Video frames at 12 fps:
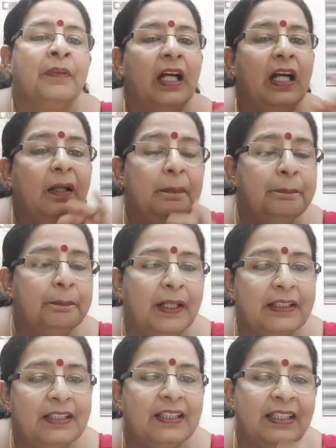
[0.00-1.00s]

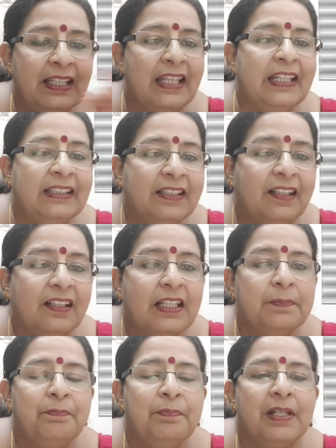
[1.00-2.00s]
but later it